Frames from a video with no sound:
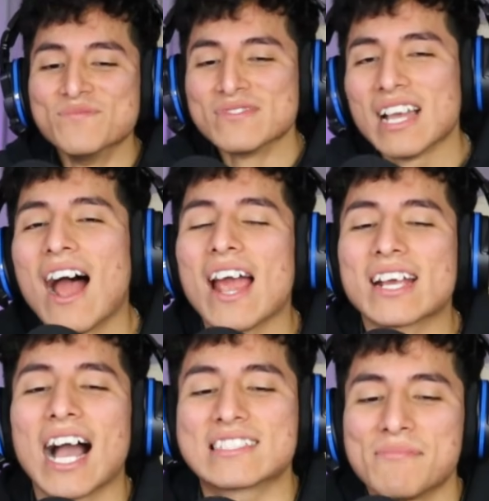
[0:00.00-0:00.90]
right,
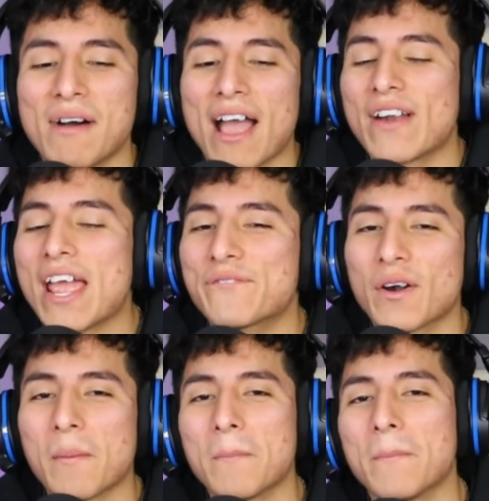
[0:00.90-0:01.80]
guys. My
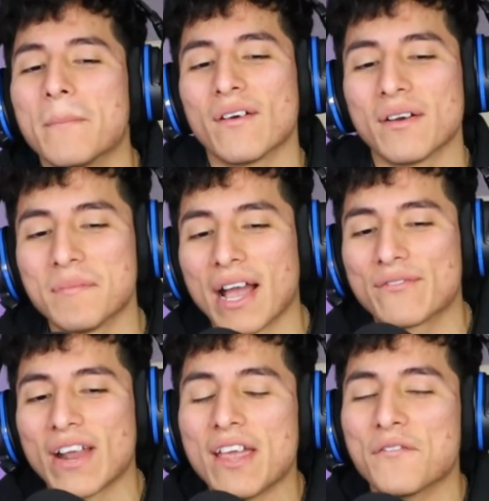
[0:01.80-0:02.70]

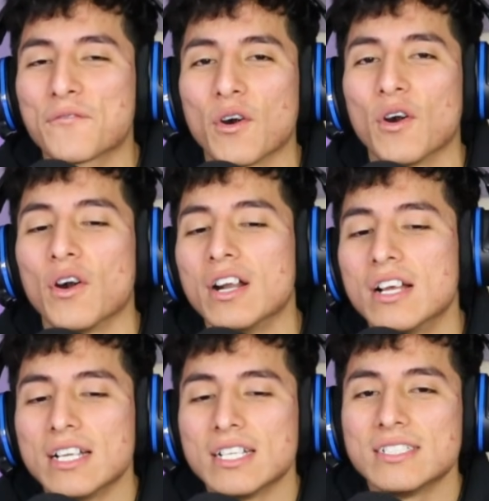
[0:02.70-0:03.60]
rate for
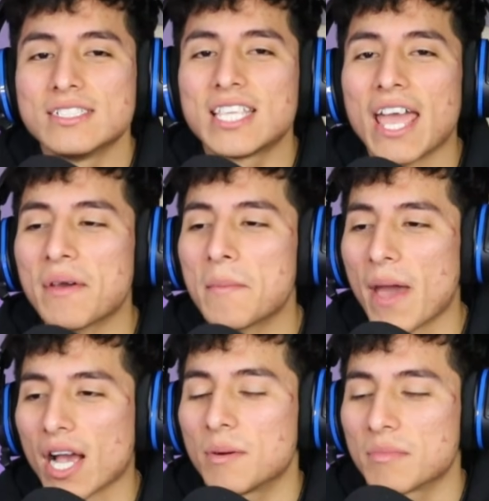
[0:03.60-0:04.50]
David
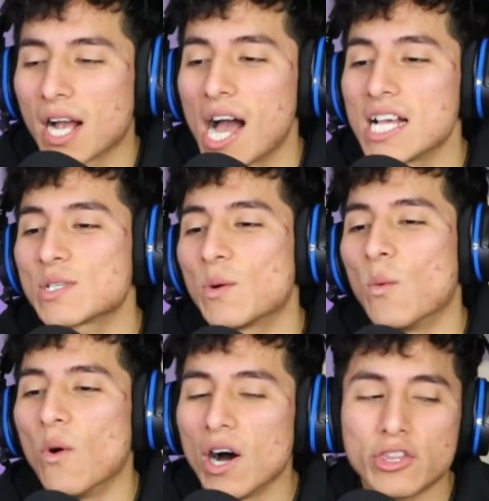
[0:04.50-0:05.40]
Beckham, guys,
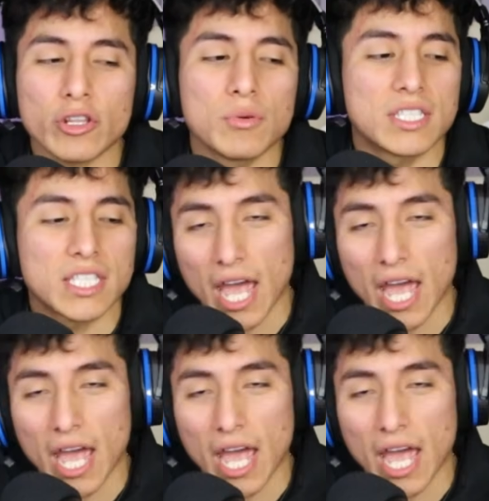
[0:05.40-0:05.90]
1 through 10.